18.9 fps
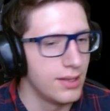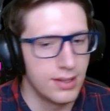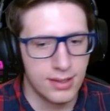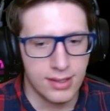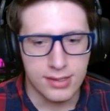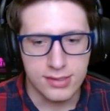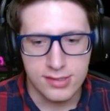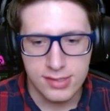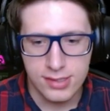
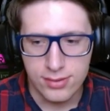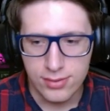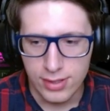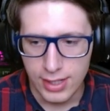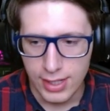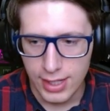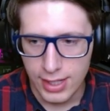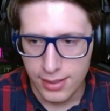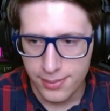let's see what
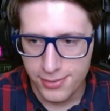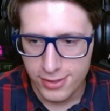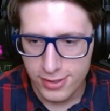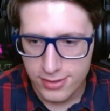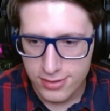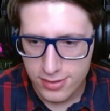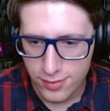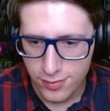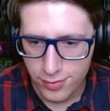
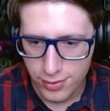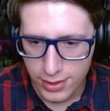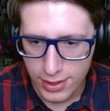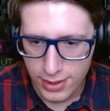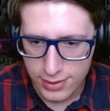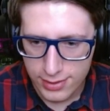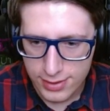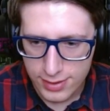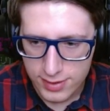happens if we
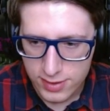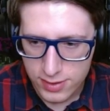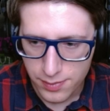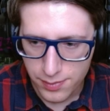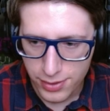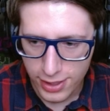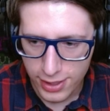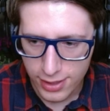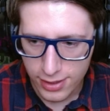hit this
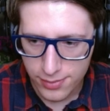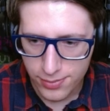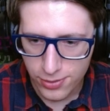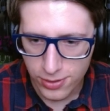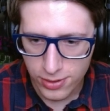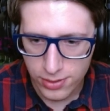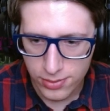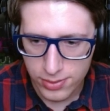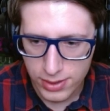bad
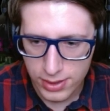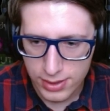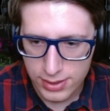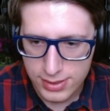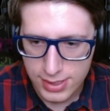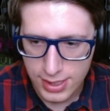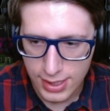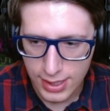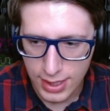boy with a
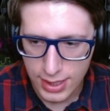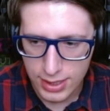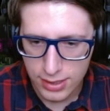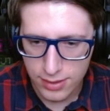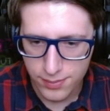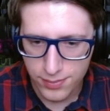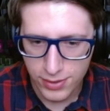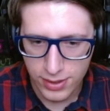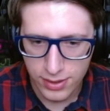
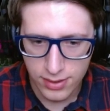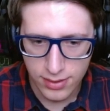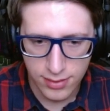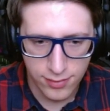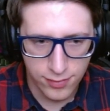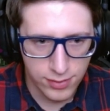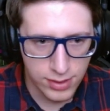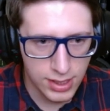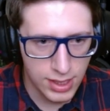tiny bit
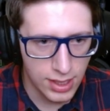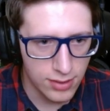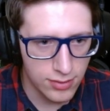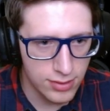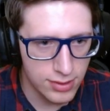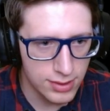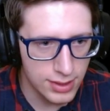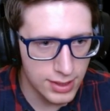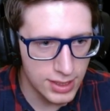of
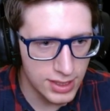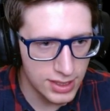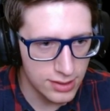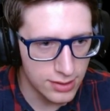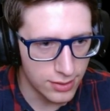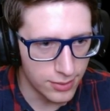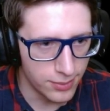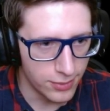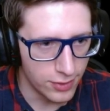
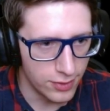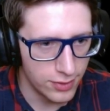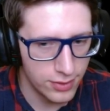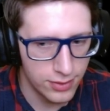Carolinium.